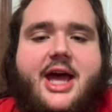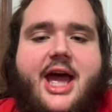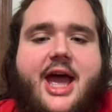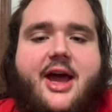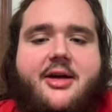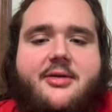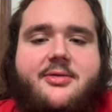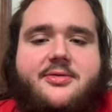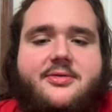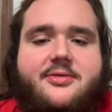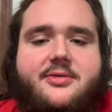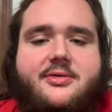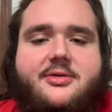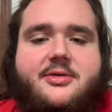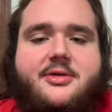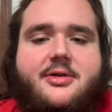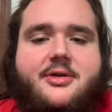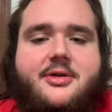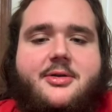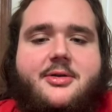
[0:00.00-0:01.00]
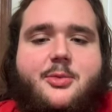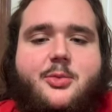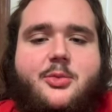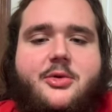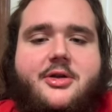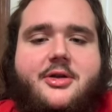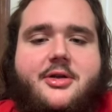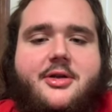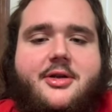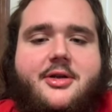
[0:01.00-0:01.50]
So
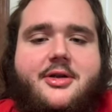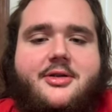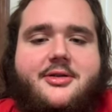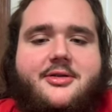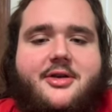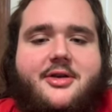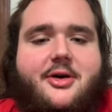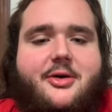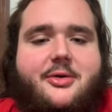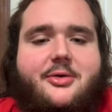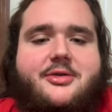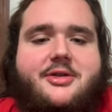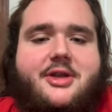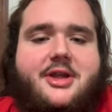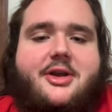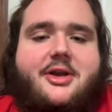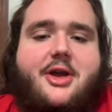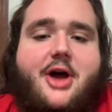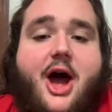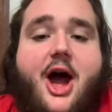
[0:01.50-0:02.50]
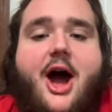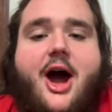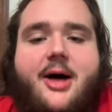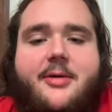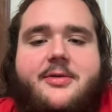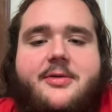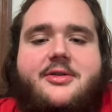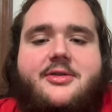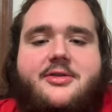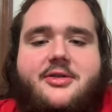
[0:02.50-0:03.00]
obviously it's under because it's under
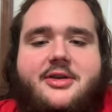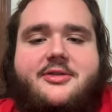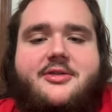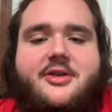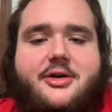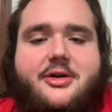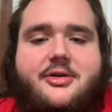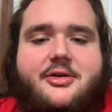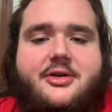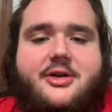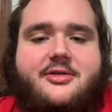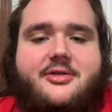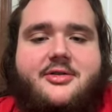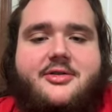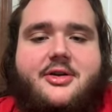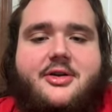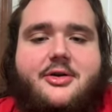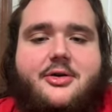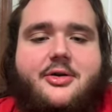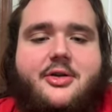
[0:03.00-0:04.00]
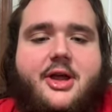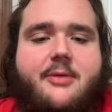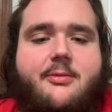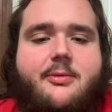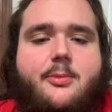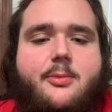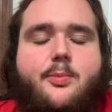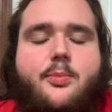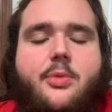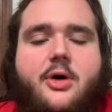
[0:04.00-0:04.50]
11. But the Ravens,
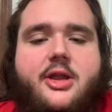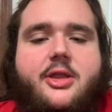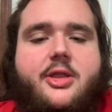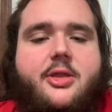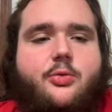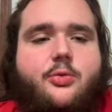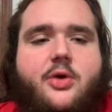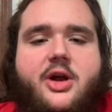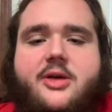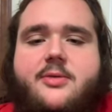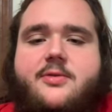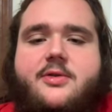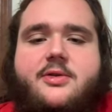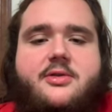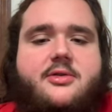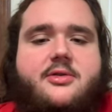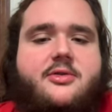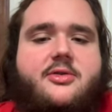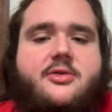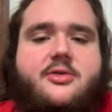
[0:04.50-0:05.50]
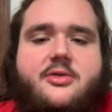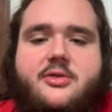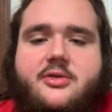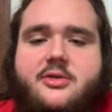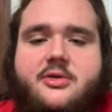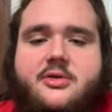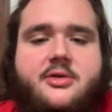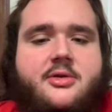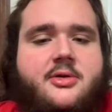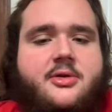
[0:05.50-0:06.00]

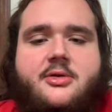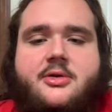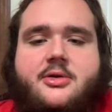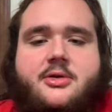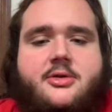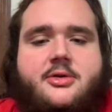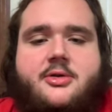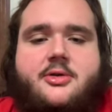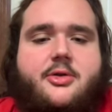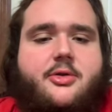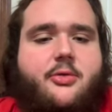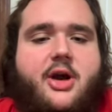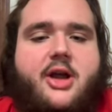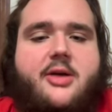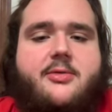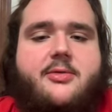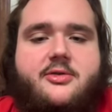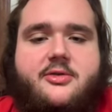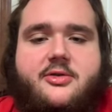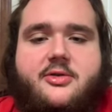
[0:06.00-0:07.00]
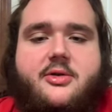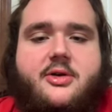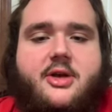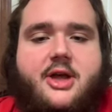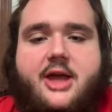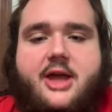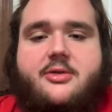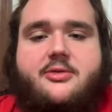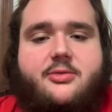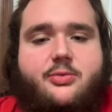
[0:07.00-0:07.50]
as we said, the Bengals are the
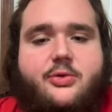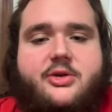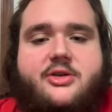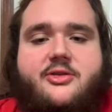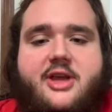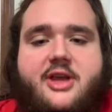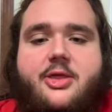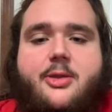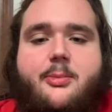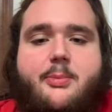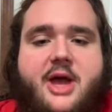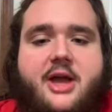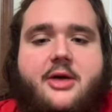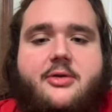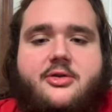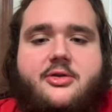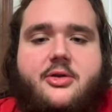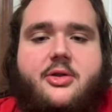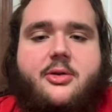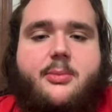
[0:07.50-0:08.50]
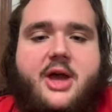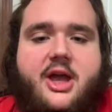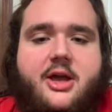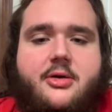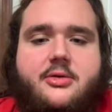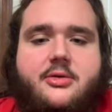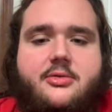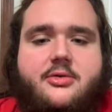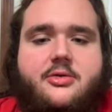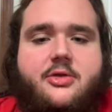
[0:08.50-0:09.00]
Bengals. The Ravens are the
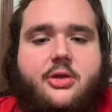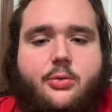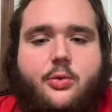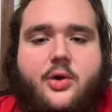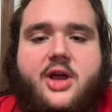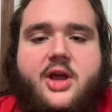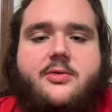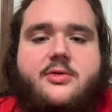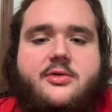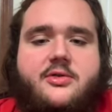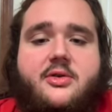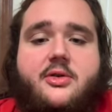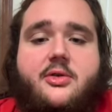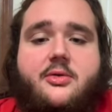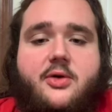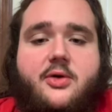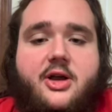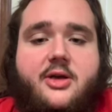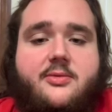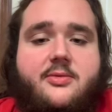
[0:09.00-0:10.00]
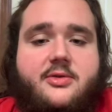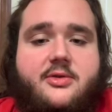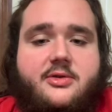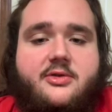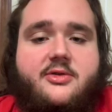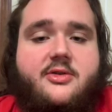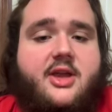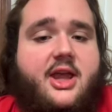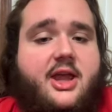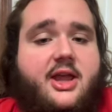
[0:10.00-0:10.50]
Ravens, and the Ravens always
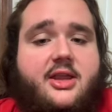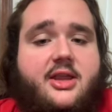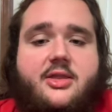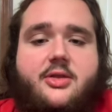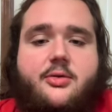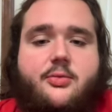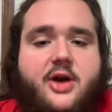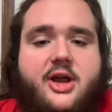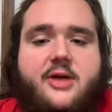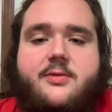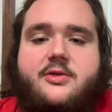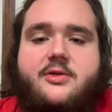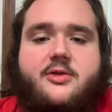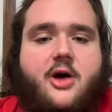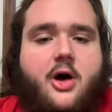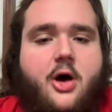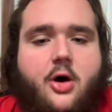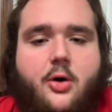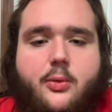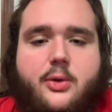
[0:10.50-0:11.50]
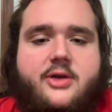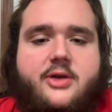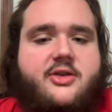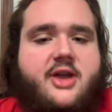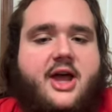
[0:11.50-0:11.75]
have an elite defense.